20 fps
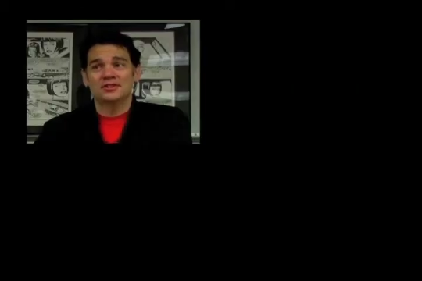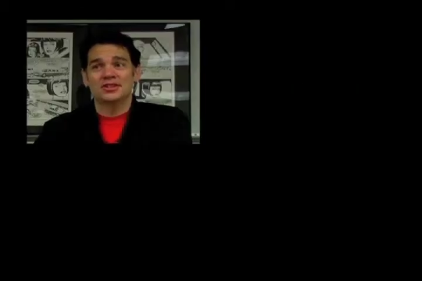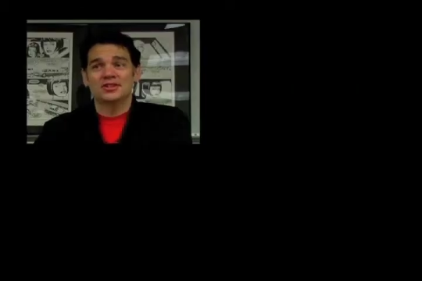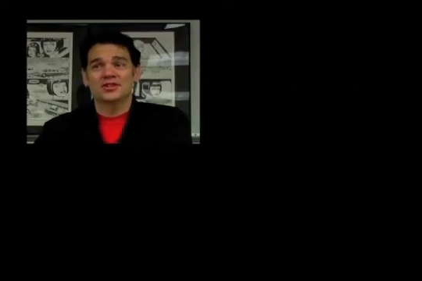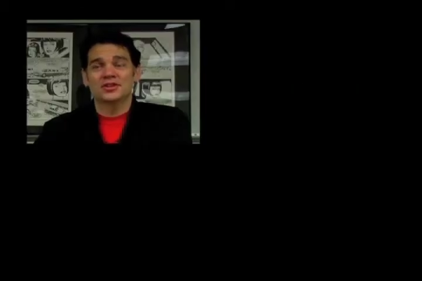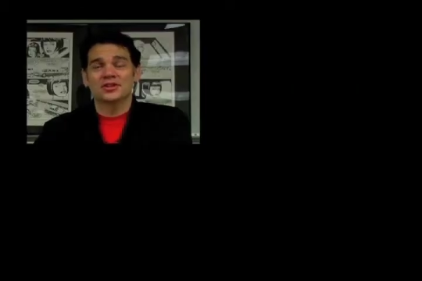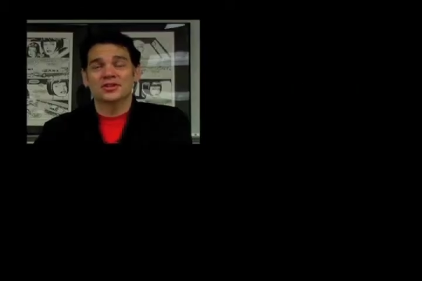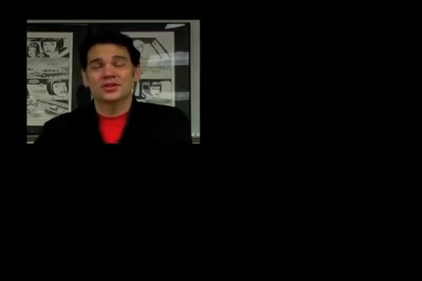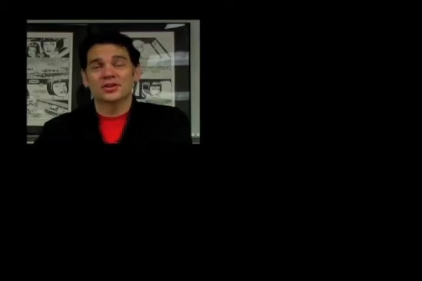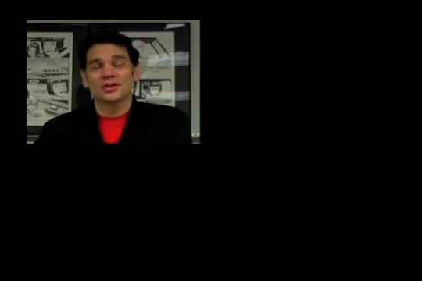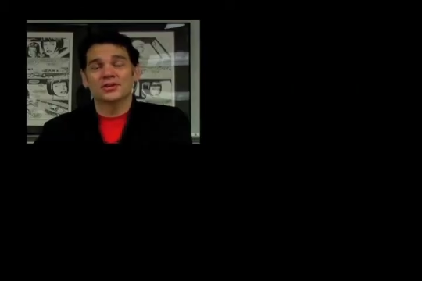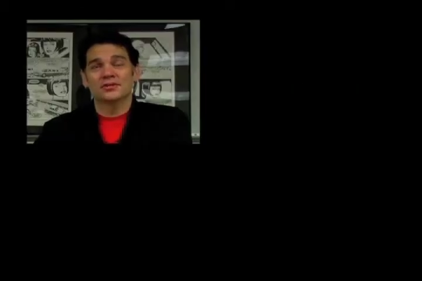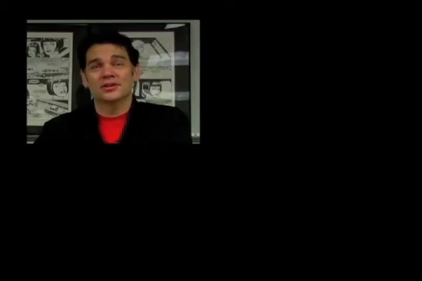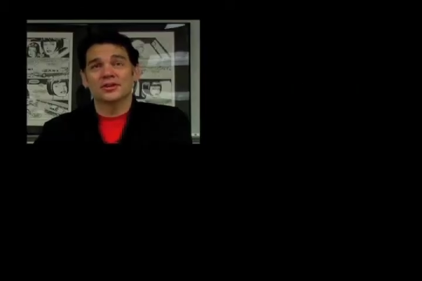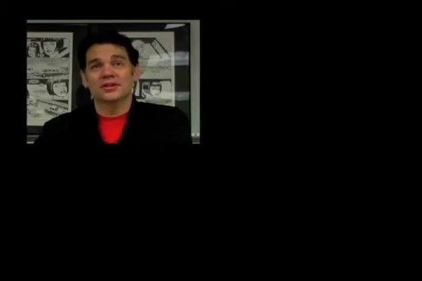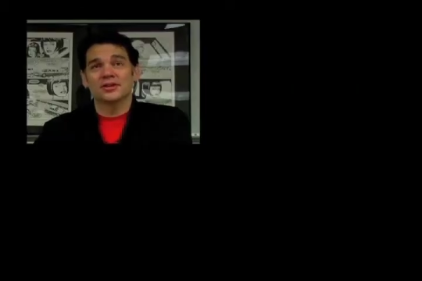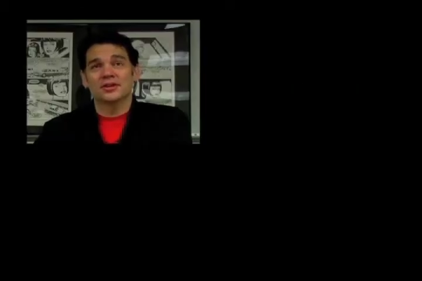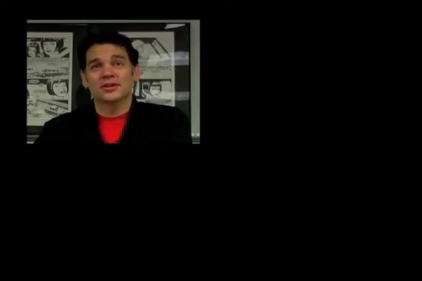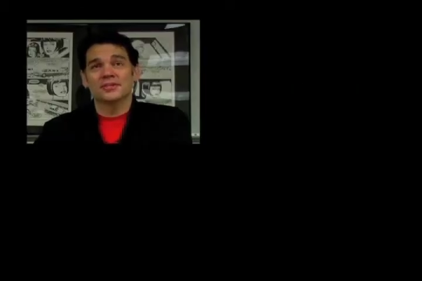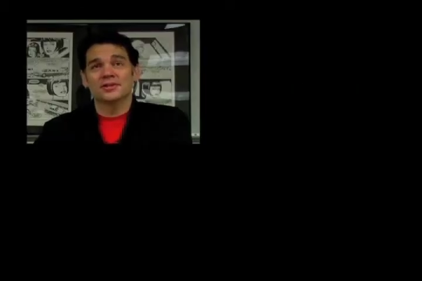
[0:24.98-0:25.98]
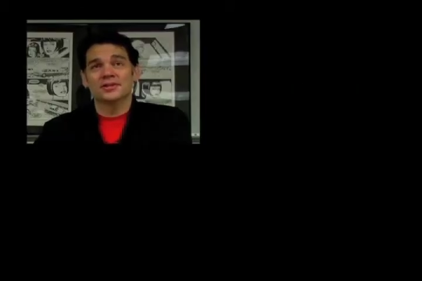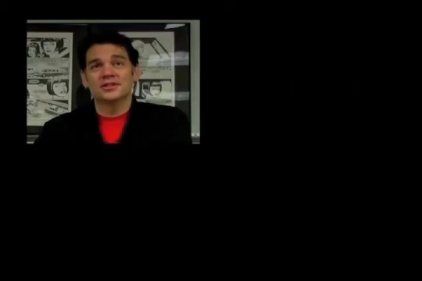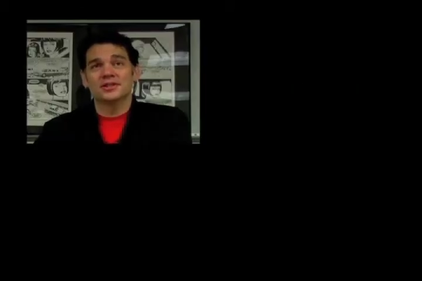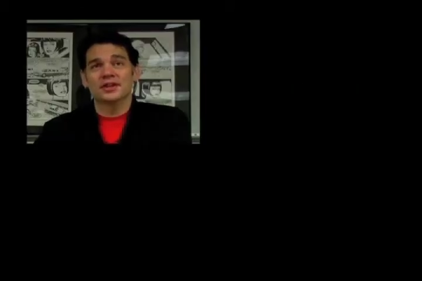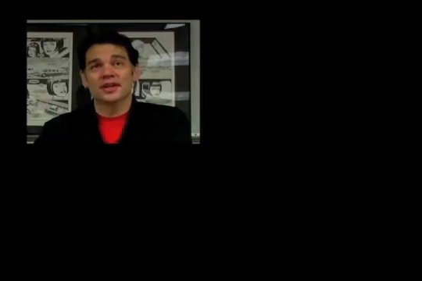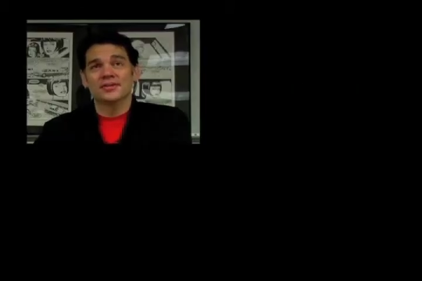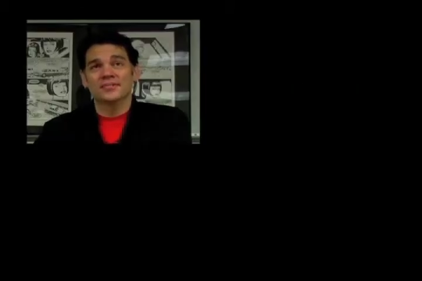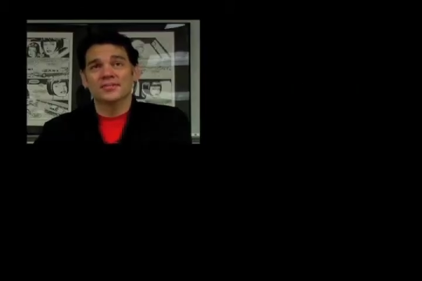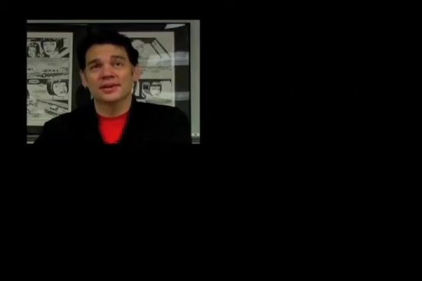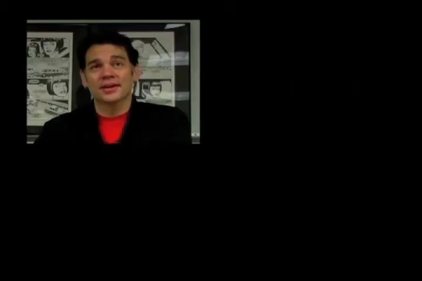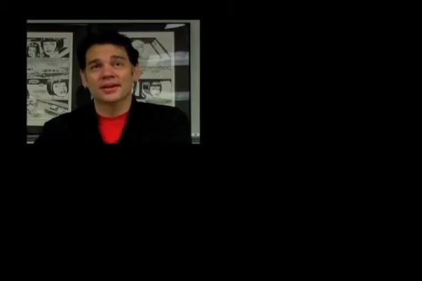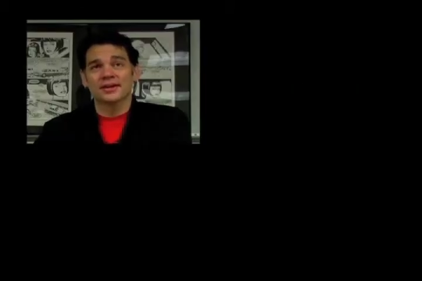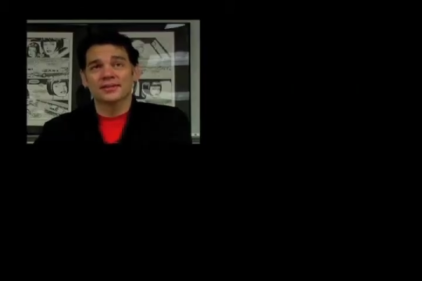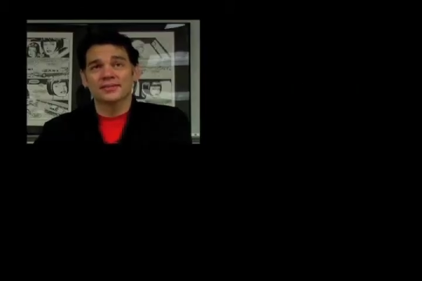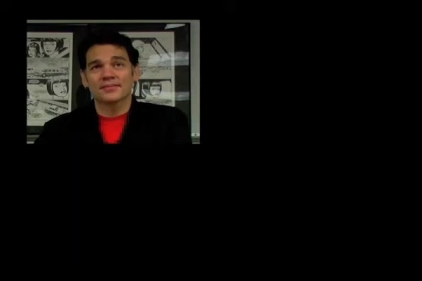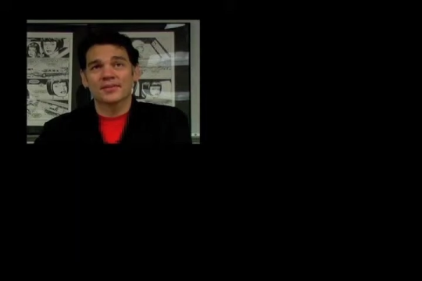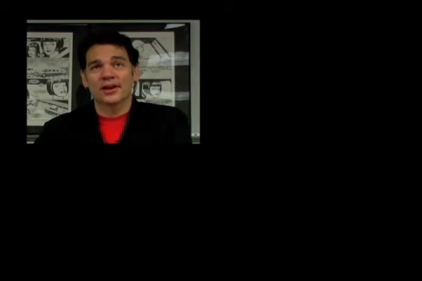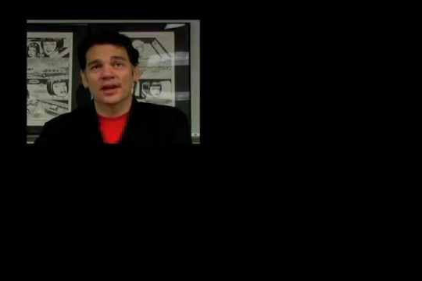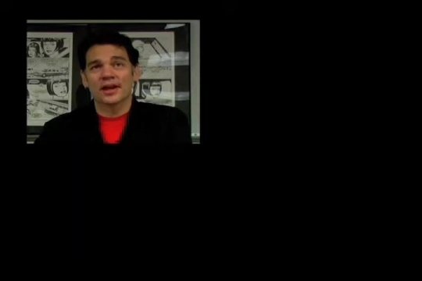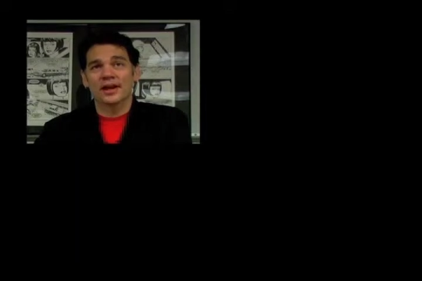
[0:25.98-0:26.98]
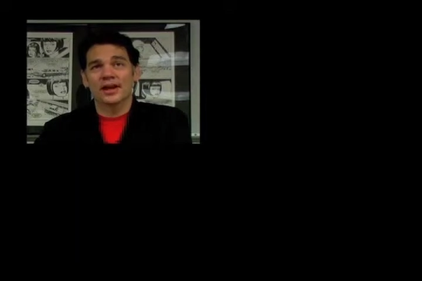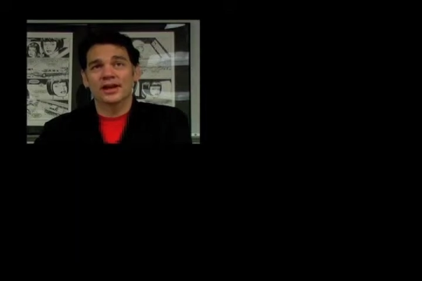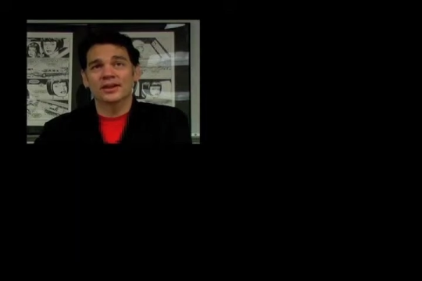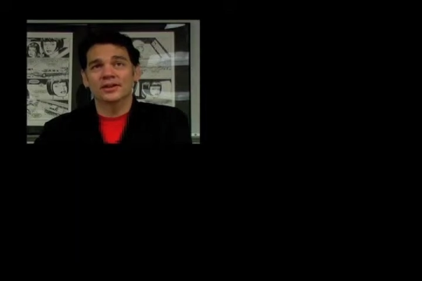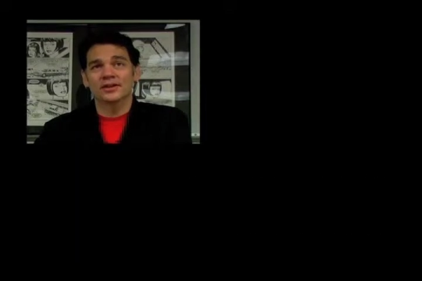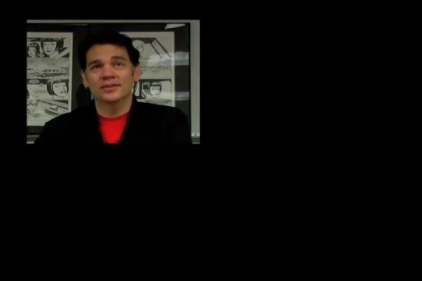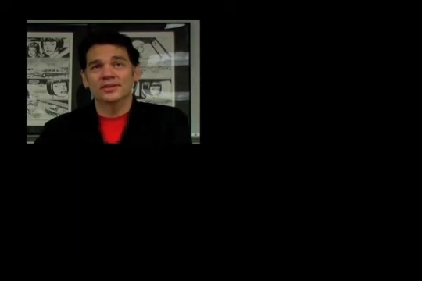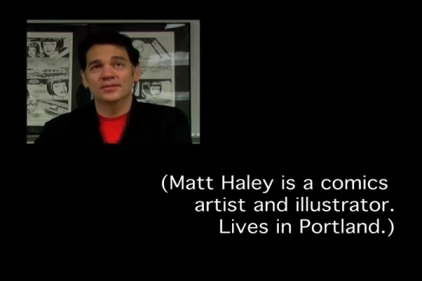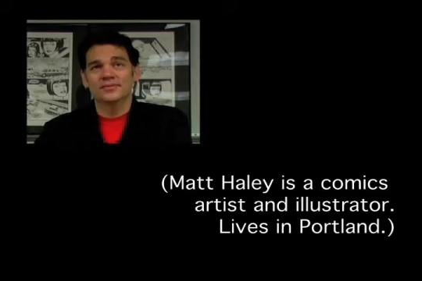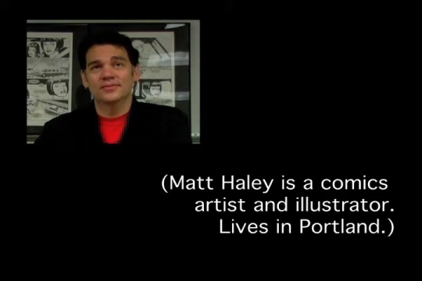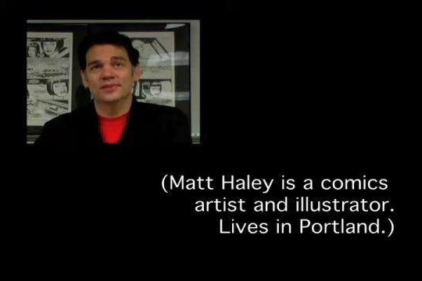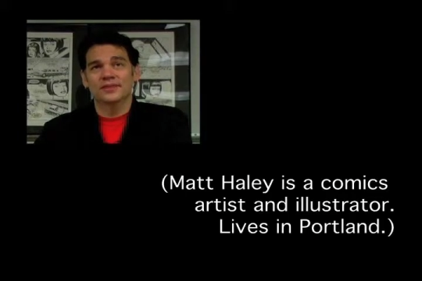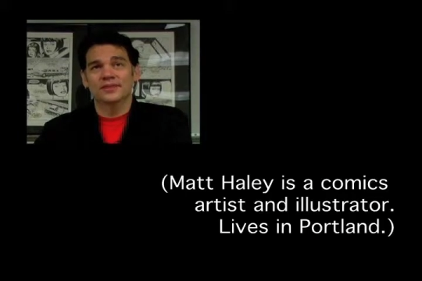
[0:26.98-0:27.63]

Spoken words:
considered a career in them until I met Matt Haley.